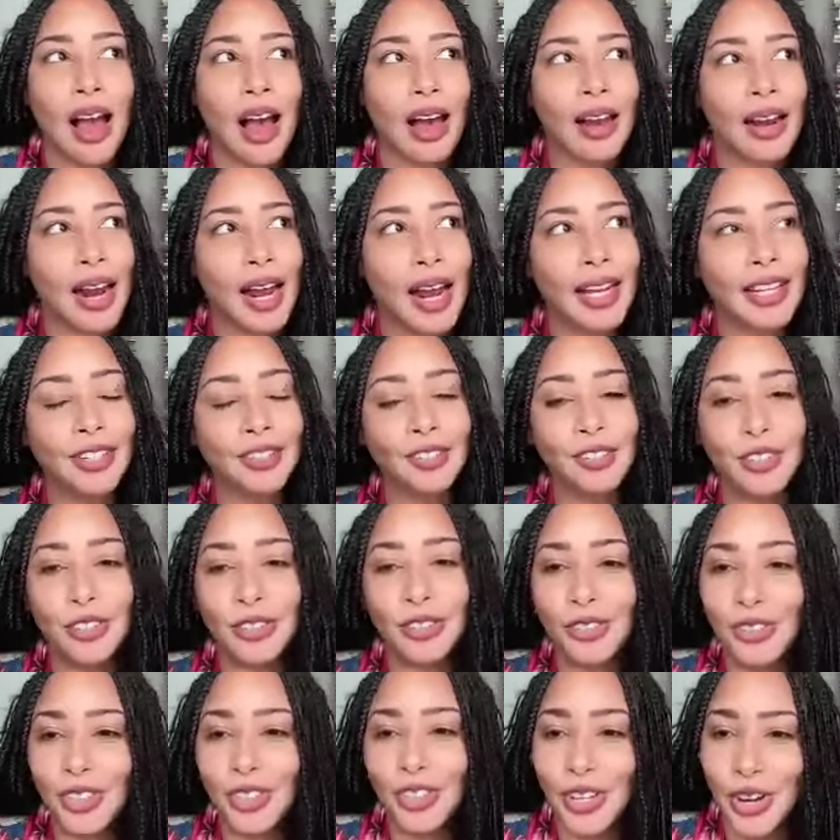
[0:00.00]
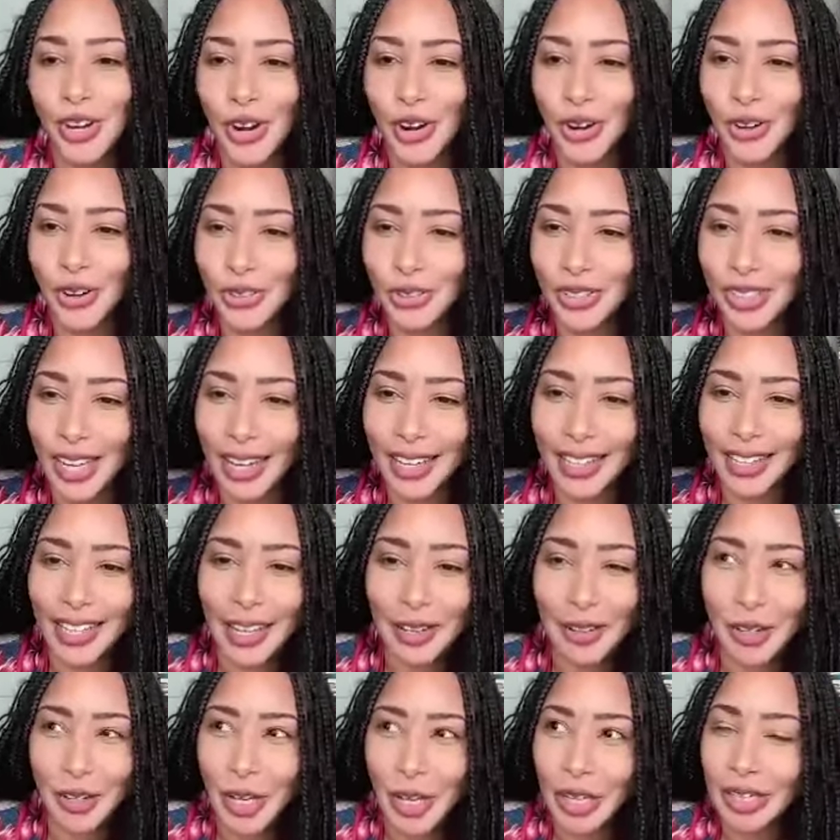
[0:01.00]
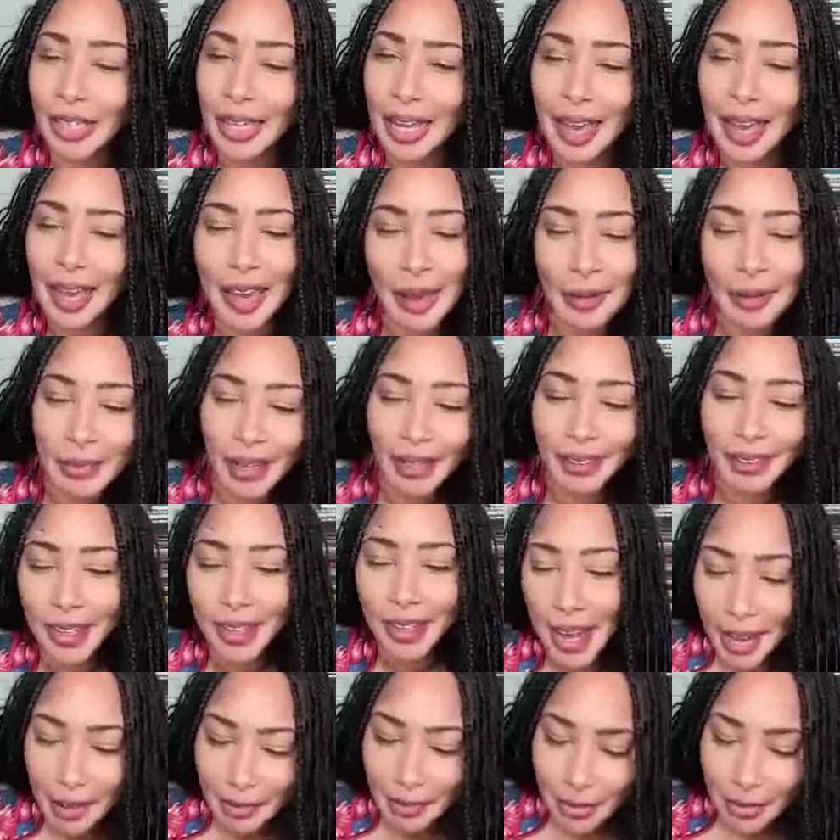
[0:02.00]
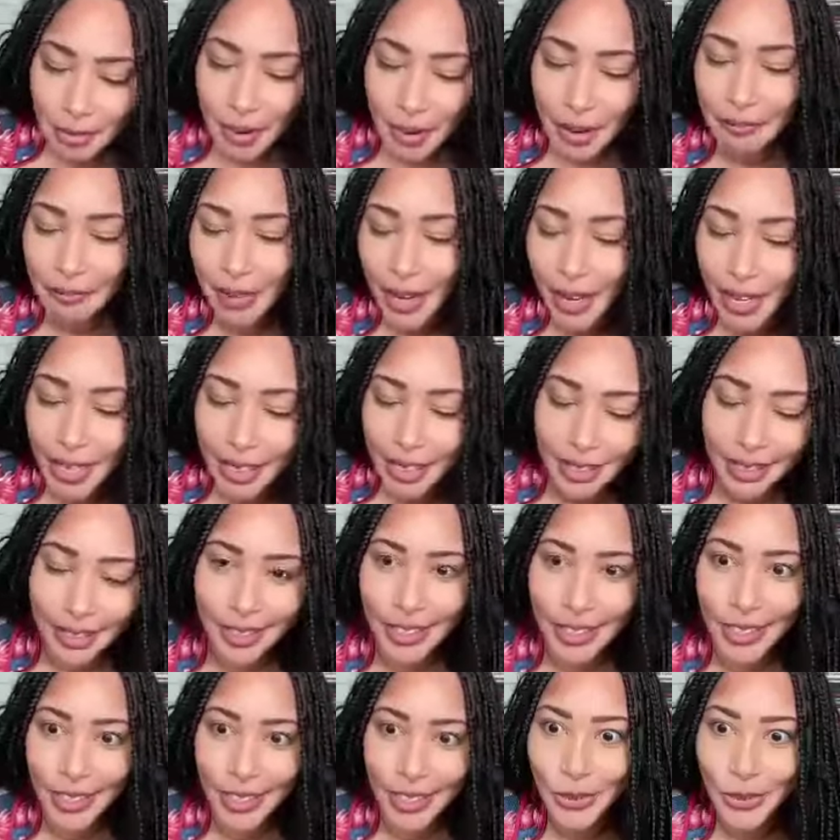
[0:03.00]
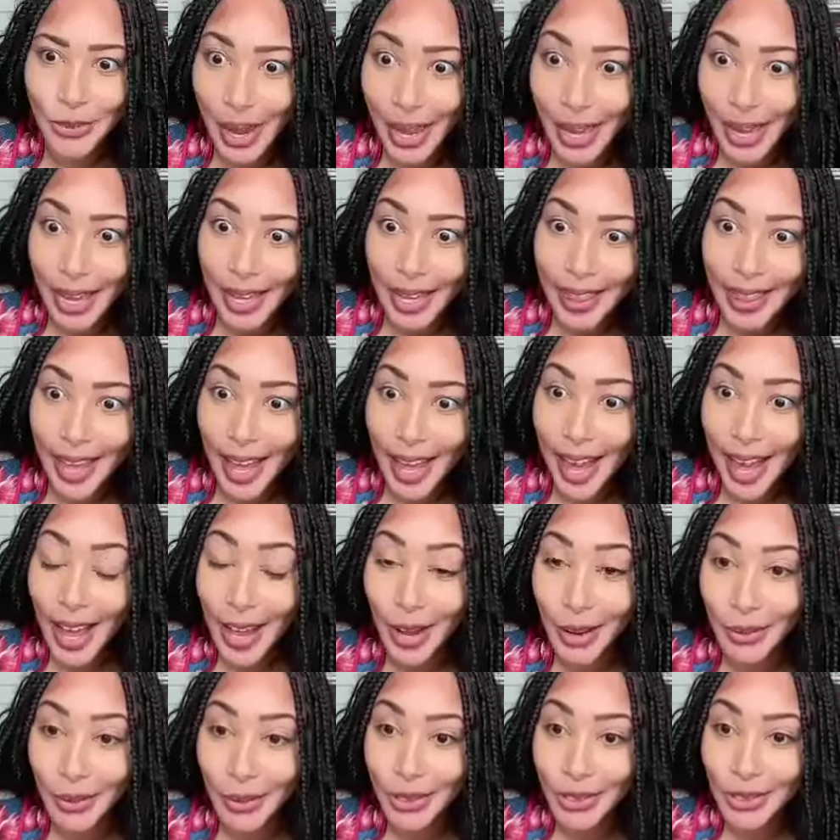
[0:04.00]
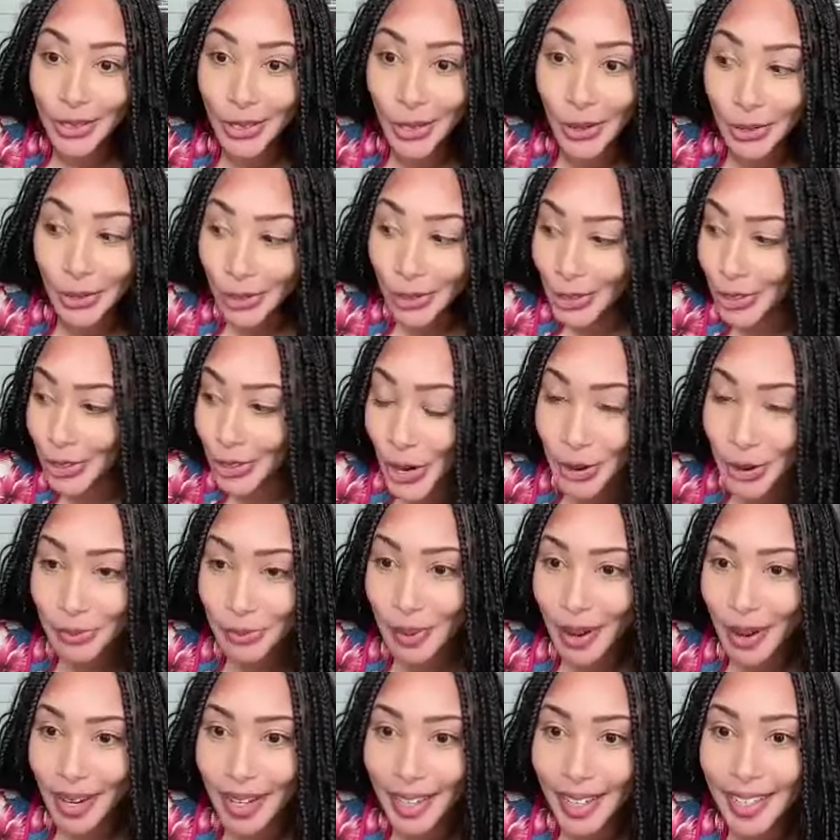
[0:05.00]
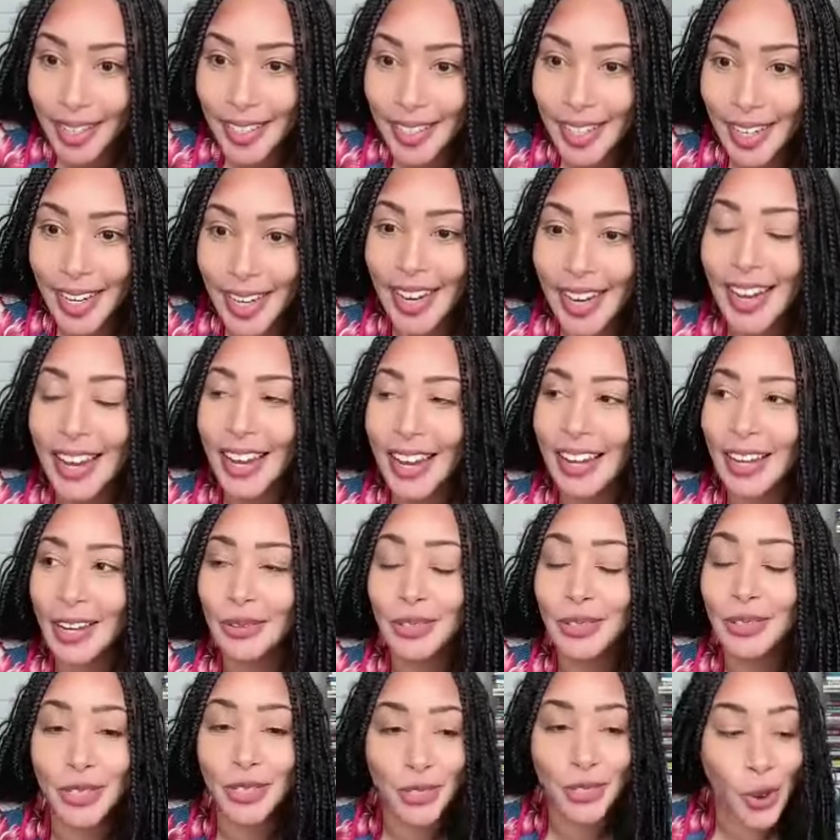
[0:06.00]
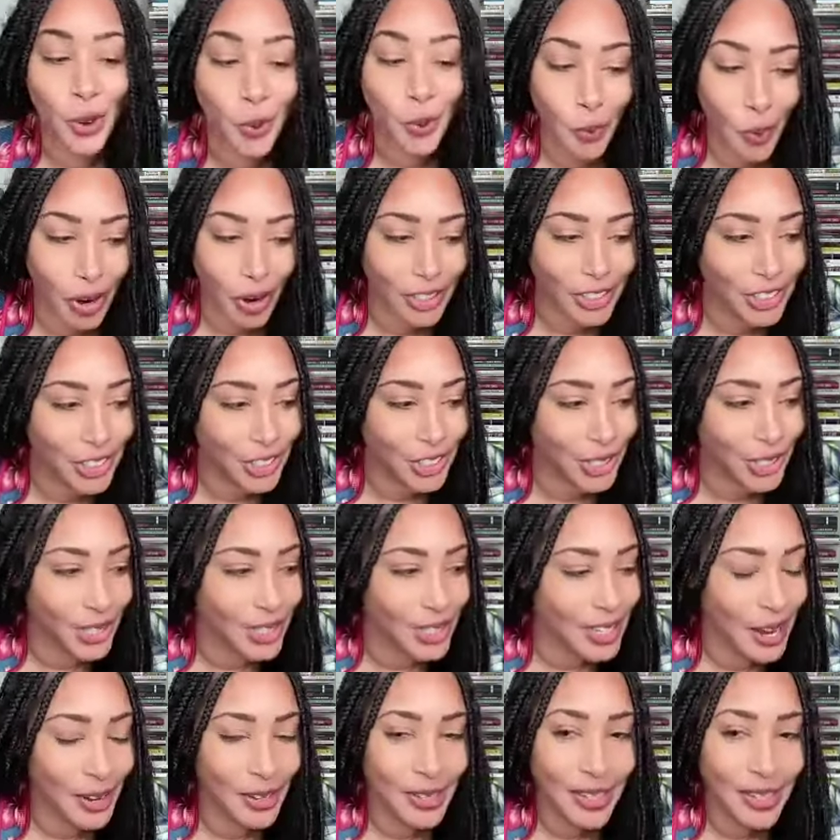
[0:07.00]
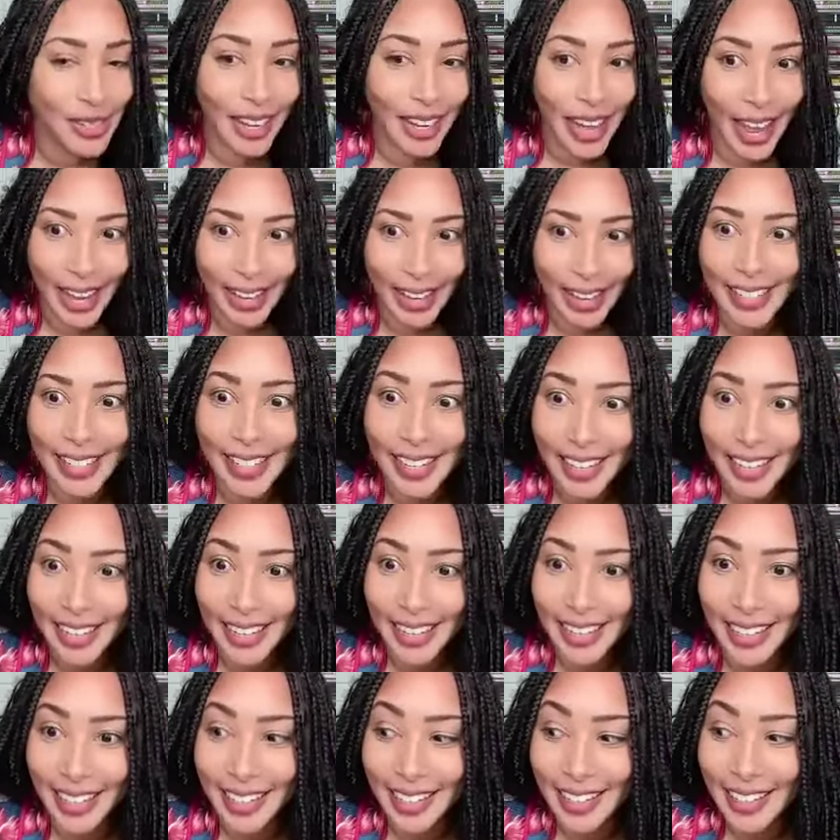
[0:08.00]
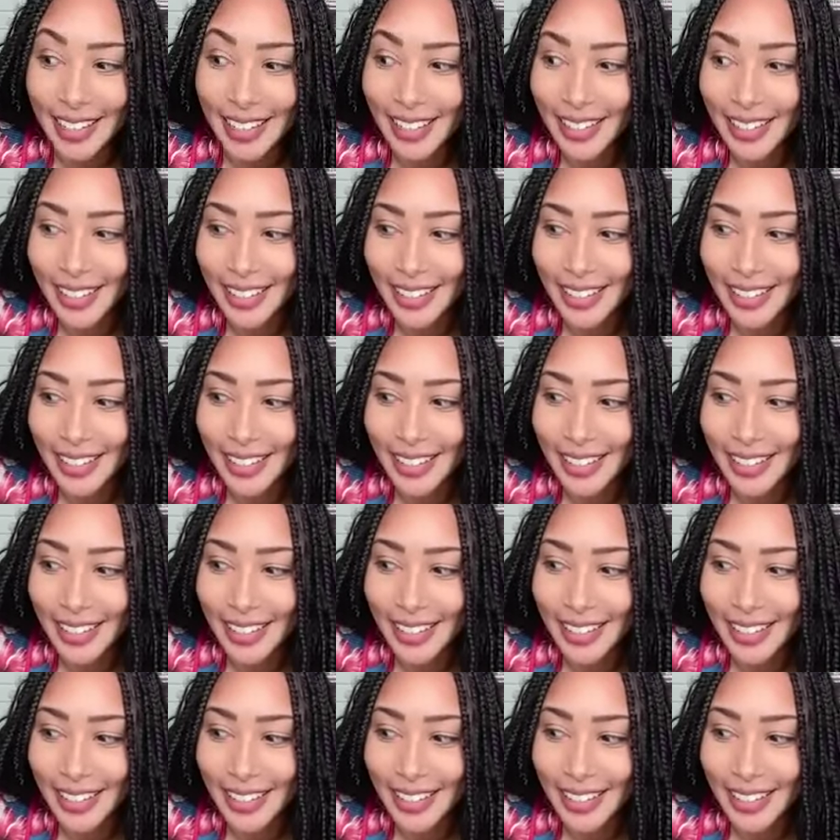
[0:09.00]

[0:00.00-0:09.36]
and like it came alive in my mind in this way that I was so struck by it. It was so wondrous. I was like, I need